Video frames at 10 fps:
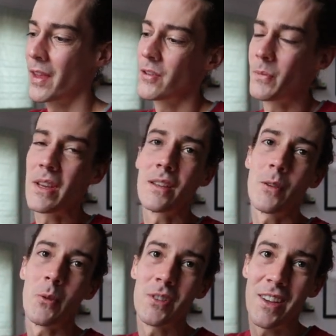to me it's
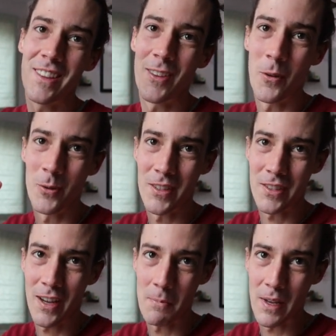almost like the whole
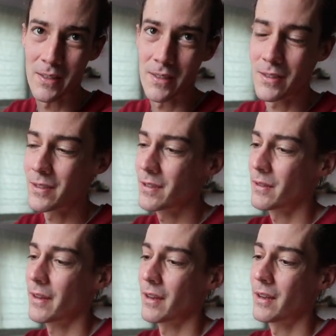design mixes,
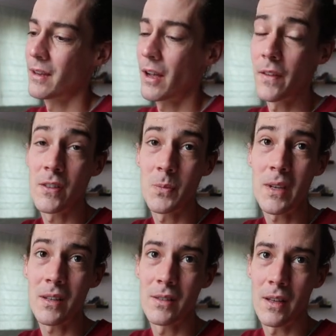like colors
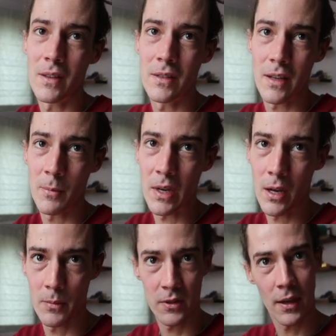mix, and the design
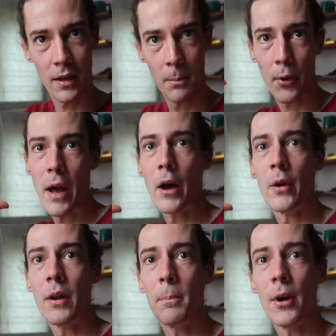becomes like
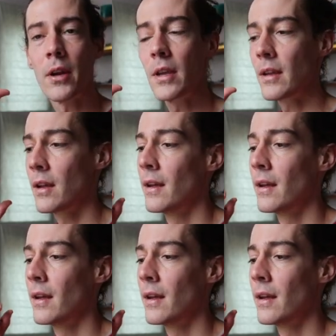brown and murky,